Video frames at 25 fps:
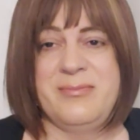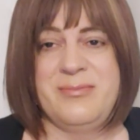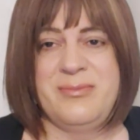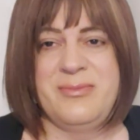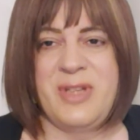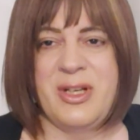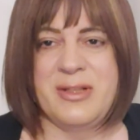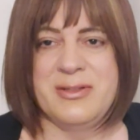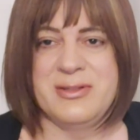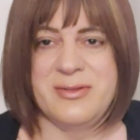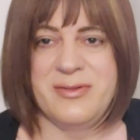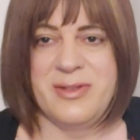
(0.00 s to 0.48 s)

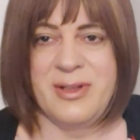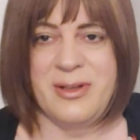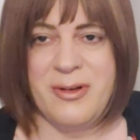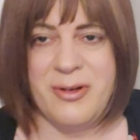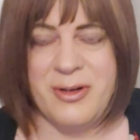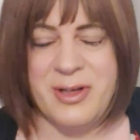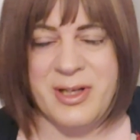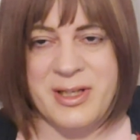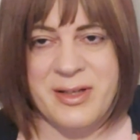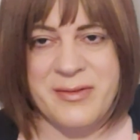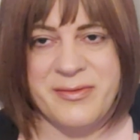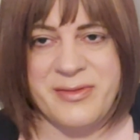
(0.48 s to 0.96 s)
those of you
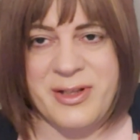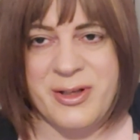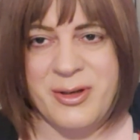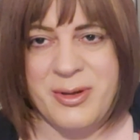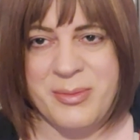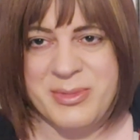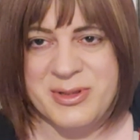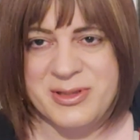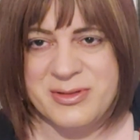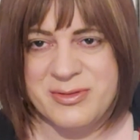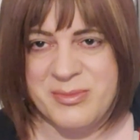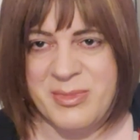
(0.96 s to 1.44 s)
long enough in the
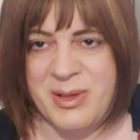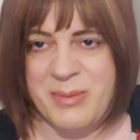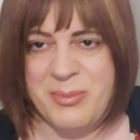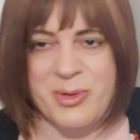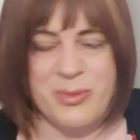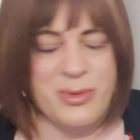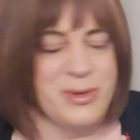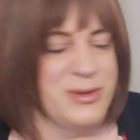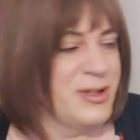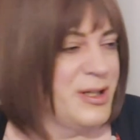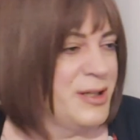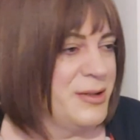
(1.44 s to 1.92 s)
hobby to remember
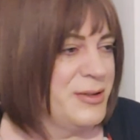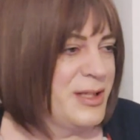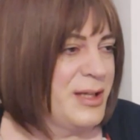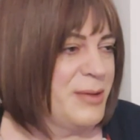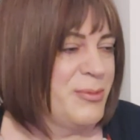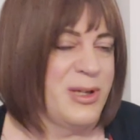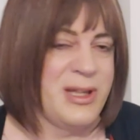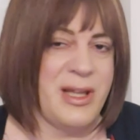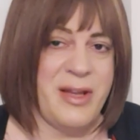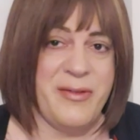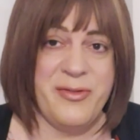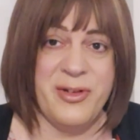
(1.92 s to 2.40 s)
will know that
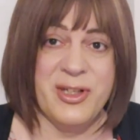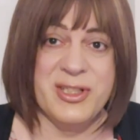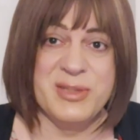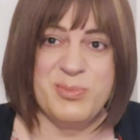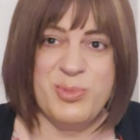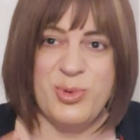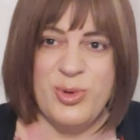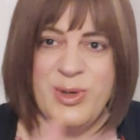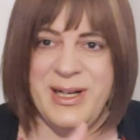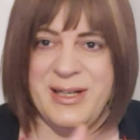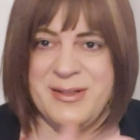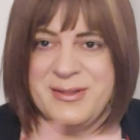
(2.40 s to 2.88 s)
when they first
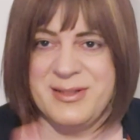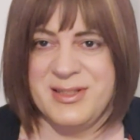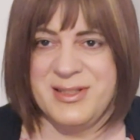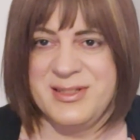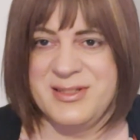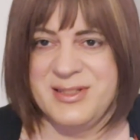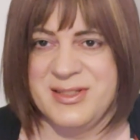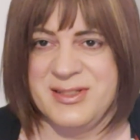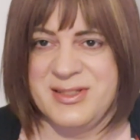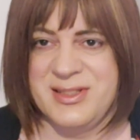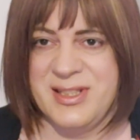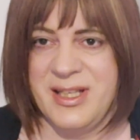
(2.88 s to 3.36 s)
brought out
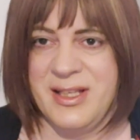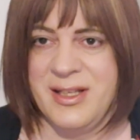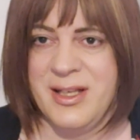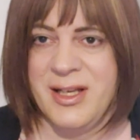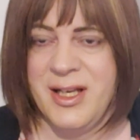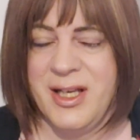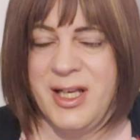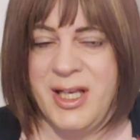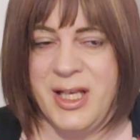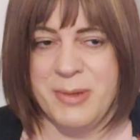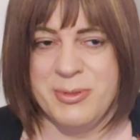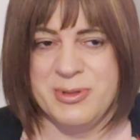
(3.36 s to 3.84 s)
DCC,
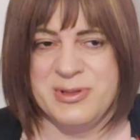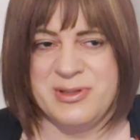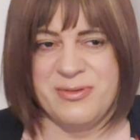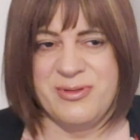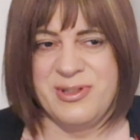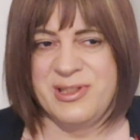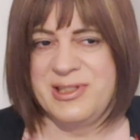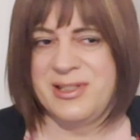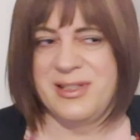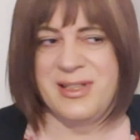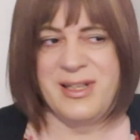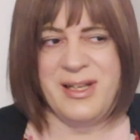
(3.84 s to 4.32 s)
it was
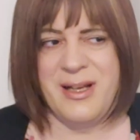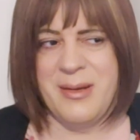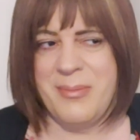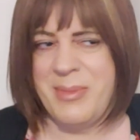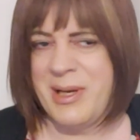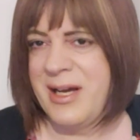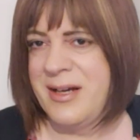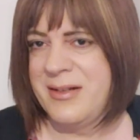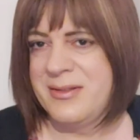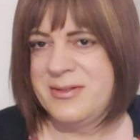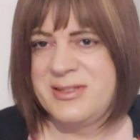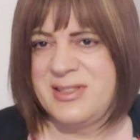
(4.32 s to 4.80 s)
originally
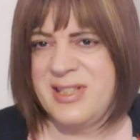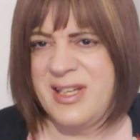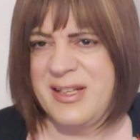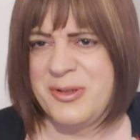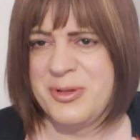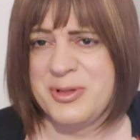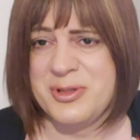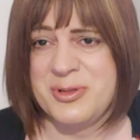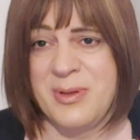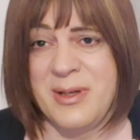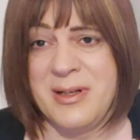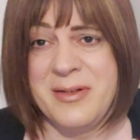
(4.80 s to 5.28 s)
about 10 or
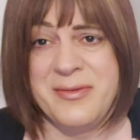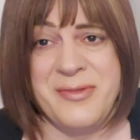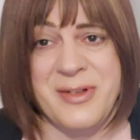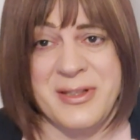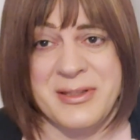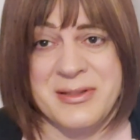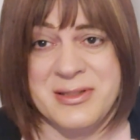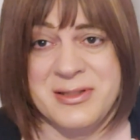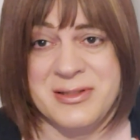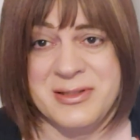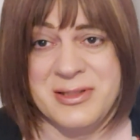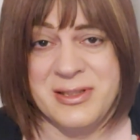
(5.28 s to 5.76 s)
12
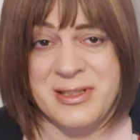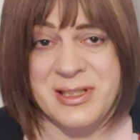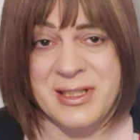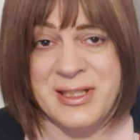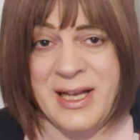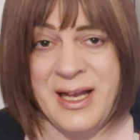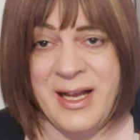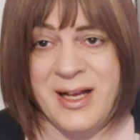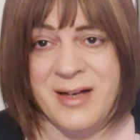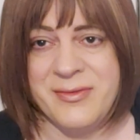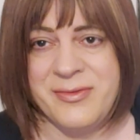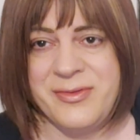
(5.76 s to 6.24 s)
functions you could
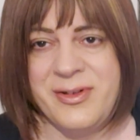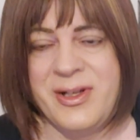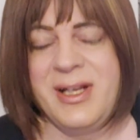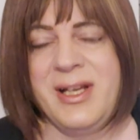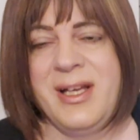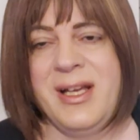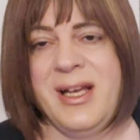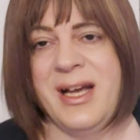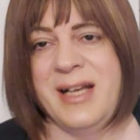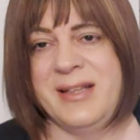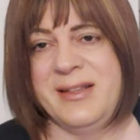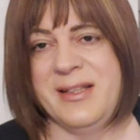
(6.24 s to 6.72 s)
have,
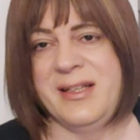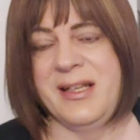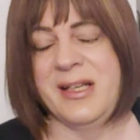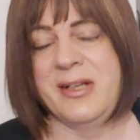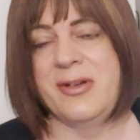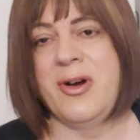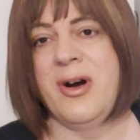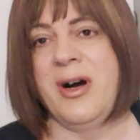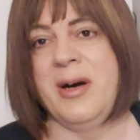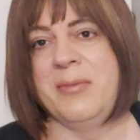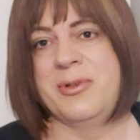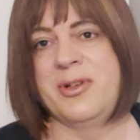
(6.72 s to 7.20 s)
and then it
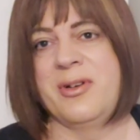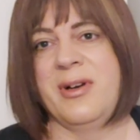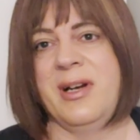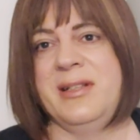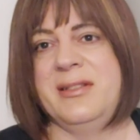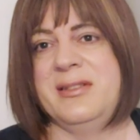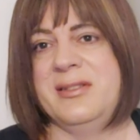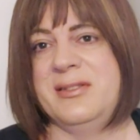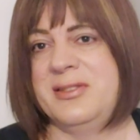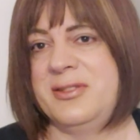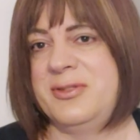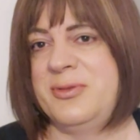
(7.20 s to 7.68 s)
got
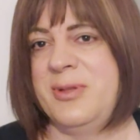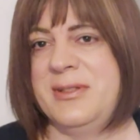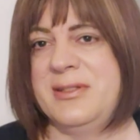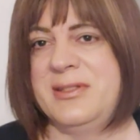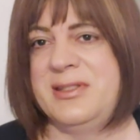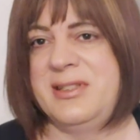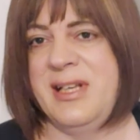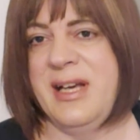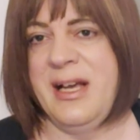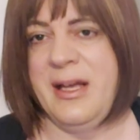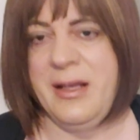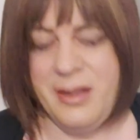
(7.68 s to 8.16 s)
upgraded to
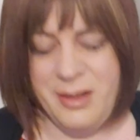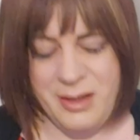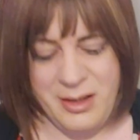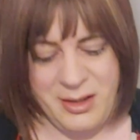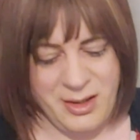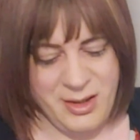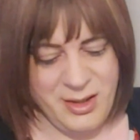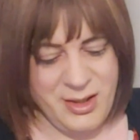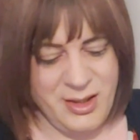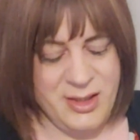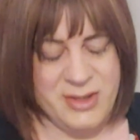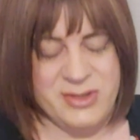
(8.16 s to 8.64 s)
28.
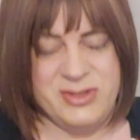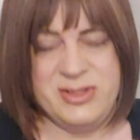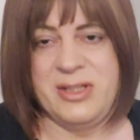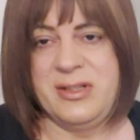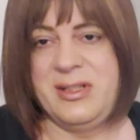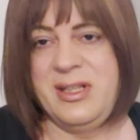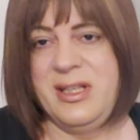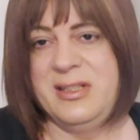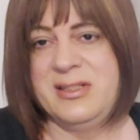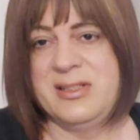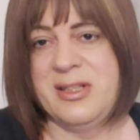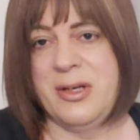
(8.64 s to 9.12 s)
So
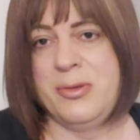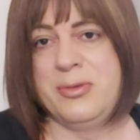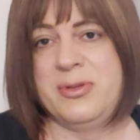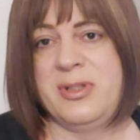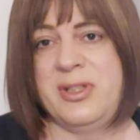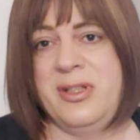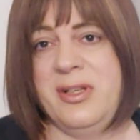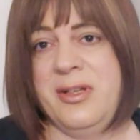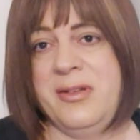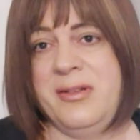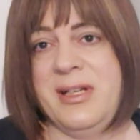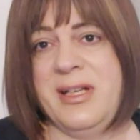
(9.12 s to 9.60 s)
these older
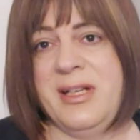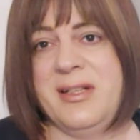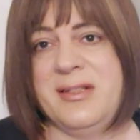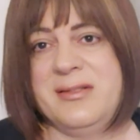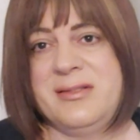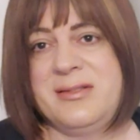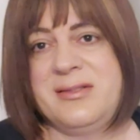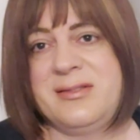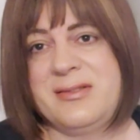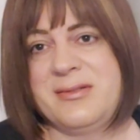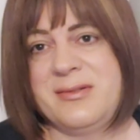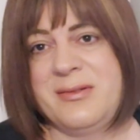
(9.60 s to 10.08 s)

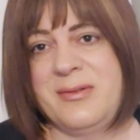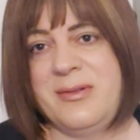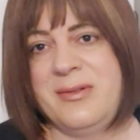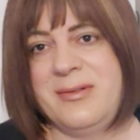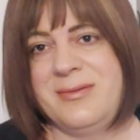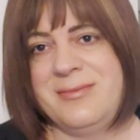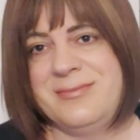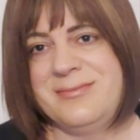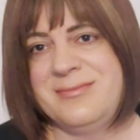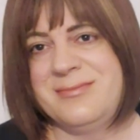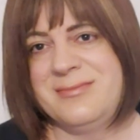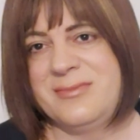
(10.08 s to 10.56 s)
units,
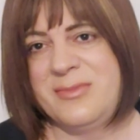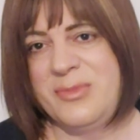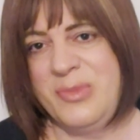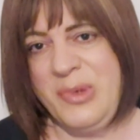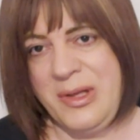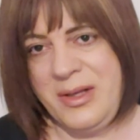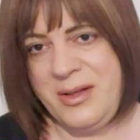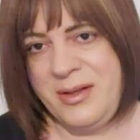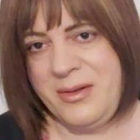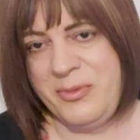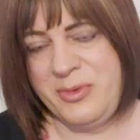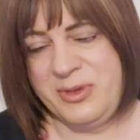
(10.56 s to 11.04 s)

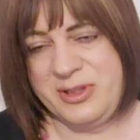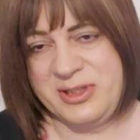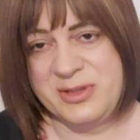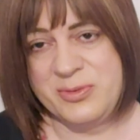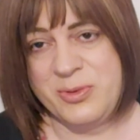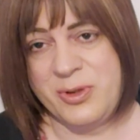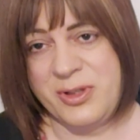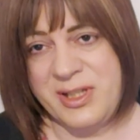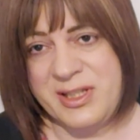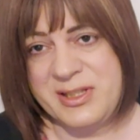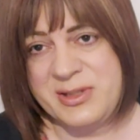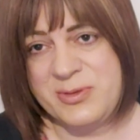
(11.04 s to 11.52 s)
which is
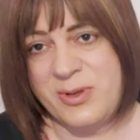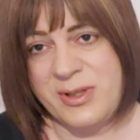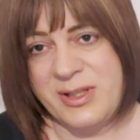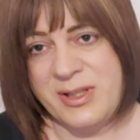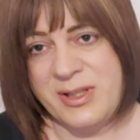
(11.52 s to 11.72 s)
what this one